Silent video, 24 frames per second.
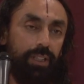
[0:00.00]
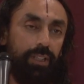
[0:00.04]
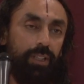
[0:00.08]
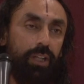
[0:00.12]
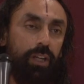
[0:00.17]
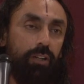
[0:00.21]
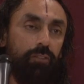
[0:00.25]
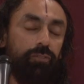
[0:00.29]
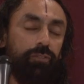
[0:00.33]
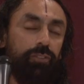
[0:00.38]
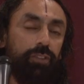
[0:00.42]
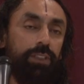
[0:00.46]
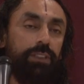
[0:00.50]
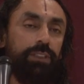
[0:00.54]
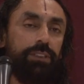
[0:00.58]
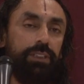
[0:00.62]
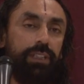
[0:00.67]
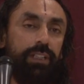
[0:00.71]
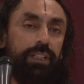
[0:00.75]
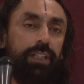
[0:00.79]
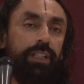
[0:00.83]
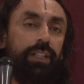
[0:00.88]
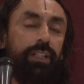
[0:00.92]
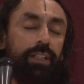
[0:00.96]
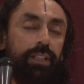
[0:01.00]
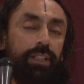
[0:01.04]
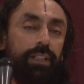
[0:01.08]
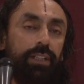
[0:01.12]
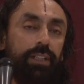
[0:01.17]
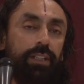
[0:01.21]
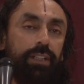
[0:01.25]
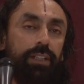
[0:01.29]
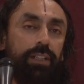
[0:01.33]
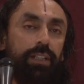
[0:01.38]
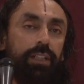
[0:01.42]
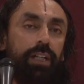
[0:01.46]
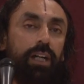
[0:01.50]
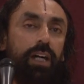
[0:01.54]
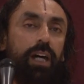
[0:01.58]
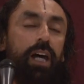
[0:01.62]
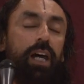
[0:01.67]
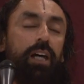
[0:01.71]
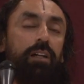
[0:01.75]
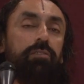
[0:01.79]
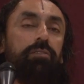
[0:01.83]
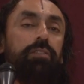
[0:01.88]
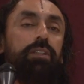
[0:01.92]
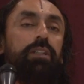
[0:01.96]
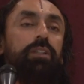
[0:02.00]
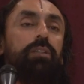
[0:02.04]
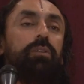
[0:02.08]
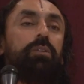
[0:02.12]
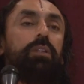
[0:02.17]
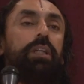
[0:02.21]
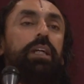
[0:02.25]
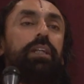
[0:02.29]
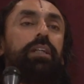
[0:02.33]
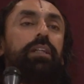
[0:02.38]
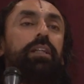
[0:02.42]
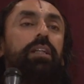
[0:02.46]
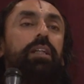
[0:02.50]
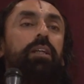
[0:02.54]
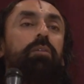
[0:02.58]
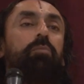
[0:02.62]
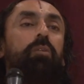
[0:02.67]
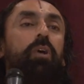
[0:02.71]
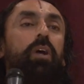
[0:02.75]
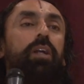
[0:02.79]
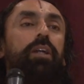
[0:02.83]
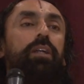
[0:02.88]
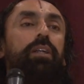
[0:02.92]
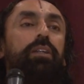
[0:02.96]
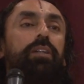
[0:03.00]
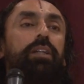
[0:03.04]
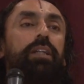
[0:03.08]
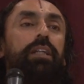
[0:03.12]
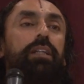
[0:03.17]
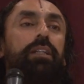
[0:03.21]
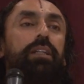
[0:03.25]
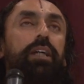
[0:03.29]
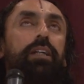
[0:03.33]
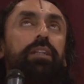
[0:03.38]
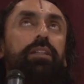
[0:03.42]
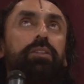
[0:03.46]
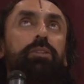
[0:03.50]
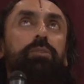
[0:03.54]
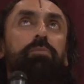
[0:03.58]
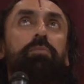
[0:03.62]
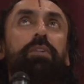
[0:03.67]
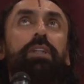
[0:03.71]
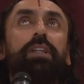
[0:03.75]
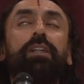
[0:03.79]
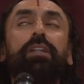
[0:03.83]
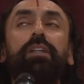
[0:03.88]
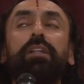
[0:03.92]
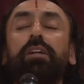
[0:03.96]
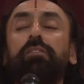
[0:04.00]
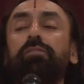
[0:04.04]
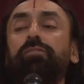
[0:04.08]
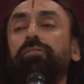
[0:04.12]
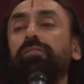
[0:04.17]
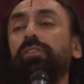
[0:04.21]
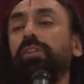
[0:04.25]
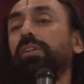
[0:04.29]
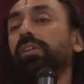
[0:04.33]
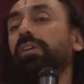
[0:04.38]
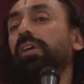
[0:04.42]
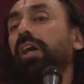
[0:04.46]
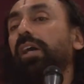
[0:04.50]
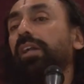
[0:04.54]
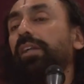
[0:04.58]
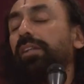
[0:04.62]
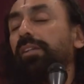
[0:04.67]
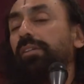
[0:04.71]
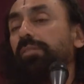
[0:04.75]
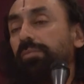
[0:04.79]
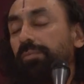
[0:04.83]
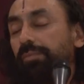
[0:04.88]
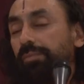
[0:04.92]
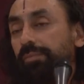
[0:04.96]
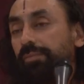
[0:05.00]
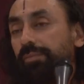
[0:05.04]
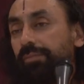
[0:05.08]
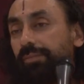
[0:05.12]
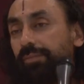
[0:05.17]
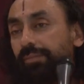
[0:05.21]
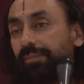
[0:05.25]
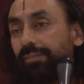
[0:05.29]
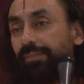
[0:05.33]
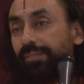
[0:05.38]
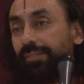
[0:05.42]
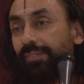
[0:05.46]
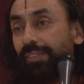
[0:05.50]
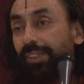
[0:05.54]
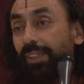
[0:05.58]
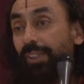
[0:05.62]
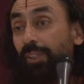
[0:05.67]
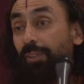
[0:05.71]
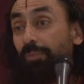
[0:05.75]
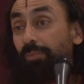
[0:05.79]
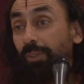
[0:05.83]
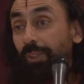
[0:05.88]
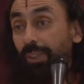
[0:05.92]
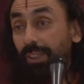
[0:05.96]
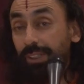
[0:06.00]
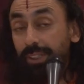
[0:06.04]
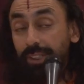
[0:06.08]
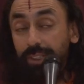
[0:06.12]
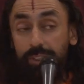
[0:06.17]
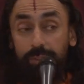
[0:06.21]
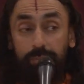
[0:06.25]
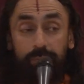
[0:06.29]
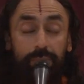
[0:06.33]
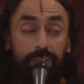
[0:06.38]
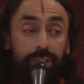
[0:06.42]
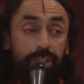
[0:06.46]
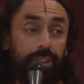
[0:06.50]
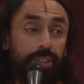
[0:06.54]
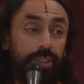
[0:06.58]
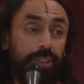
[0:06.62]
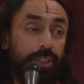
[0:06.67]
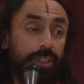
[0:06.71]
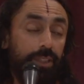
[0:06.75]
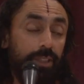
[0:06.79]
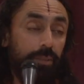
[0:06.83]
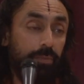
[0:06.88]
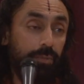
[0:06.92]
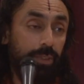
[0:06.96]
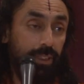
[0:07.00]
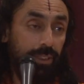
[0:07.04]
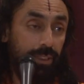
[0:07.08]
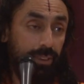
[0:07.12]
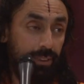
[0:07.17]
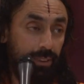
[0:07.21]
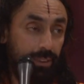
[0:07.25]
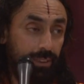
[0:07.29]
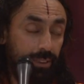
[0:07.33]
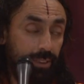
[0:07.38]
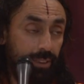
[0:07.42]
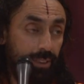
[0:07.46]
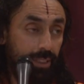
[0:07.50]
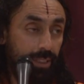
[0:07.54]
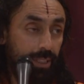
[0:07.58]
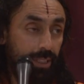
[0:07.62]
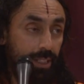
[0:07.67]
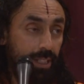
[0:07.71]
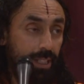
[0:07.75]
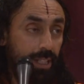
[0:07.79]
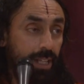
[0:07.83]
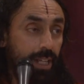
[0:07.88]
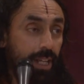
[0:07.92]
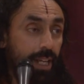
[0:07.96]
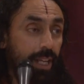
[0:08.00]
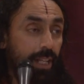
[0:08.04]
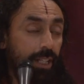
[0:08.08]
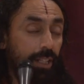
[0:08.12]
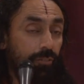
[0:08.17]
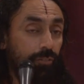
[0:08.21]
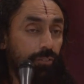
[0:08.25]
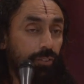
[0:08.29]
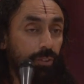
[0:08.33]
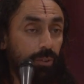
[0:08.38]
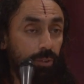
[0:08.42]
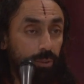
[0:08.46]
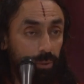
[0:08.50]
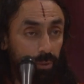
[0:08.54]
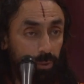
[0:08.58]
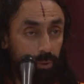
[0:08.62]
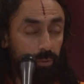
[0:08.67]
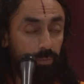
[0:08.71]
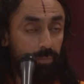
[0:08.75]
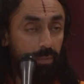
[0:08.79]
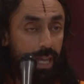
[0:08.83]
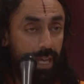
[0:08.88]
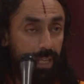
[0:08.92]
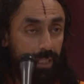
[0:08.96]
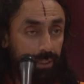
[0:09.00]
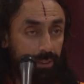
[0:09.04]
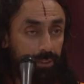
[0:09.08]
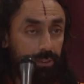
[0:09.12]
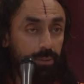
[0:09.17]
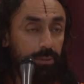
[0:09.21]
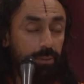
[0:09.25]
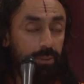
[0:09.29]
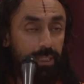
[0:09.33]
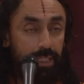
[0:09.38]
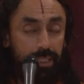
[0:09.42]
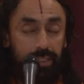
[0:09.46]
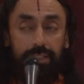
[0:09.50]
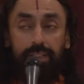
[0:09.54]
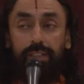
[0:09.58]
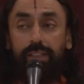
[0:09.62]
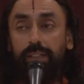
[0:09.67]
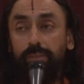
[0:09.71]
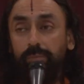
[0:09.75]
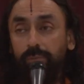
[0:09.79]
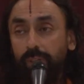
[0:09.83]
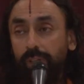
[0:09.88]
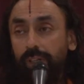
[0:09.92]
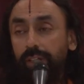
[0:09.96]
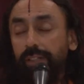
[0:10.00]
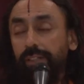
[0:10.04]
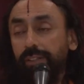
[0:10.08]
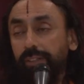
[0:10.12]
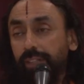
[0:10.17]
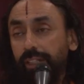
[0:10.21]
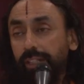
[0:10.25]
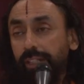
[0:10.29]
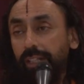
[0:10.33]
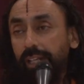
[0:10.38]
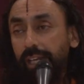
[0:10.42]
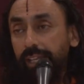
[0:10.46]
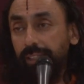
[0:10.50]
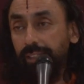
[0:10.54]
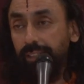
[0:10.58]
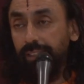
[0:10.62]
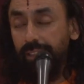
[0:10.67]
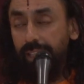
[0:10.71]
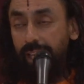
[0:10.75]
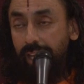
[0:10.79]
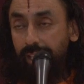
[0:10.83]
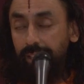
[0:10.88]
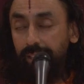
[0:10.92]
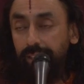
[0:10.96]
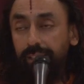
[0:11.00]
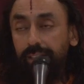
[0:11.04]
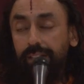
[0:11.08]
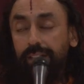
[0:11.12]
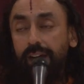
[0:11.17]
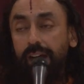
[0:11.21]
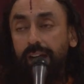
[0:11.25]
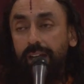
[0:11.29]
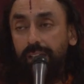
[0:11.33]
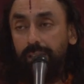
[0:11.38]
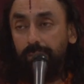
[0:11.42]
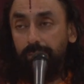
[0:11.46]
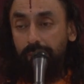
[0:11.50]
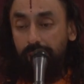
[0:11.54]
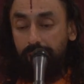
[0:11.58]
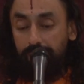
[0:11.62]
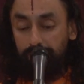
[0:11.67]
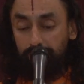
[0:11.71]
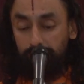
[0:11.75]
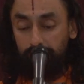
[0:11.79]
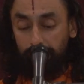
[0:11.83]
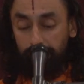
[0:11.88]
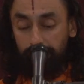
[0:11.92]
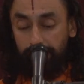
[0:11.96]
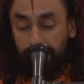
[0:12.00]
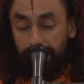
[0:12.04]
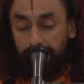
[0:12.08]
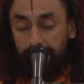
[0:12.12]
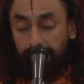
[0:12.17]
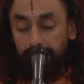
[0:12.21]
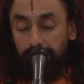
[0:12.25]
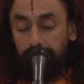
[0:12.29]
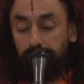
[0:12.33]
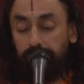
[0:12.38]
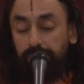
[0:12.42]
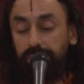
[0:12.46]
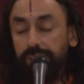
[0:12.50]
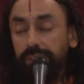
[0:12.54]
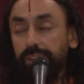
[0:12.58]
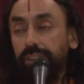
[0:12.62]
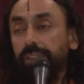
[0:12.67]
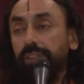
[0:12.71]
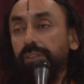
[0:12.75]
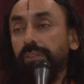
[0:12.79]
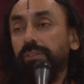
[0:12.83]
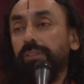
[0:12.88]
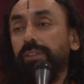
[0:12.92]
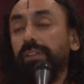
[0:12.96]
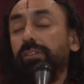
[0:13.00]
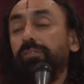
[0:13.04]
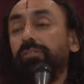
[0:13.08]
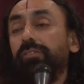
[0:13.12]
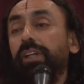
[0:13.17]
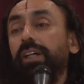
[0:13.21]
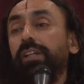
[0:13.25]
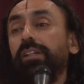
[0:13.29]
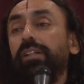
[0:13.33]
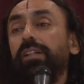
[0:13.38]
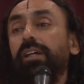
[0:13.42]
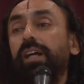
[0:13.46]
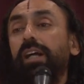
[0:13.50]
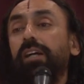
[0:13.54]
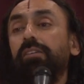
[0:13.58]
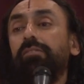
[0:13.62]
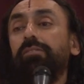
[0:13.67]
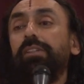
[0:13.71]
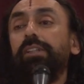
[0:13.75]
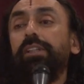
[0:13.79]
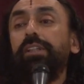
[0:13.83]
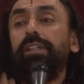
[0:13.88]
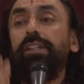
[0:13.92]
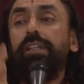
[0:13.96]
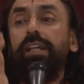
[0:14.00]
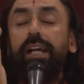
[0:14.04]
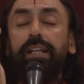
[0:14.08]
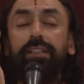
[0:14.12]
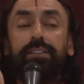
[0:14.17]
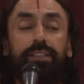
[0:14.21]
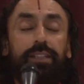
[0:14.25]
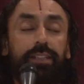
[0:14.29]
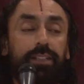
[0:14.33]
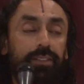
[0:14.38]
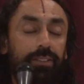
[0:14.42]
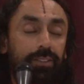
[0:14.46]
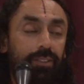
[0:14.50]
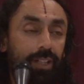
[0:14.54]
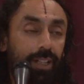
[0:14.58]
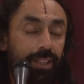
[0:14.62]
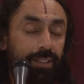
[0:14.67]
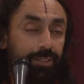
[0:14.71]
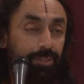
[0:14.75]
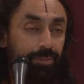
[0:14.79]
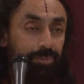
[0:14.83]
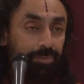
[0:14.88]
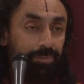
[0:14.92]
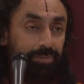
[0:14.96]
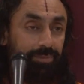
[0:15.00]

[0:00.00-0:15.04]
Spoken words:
Now, firstly, how will you get a laboratory that is big enough for God? Because He's bigger than the biggest. And if you do manage to get a laboratory like that, Karl Marx will be like a mosquito in front. How will he dissect God?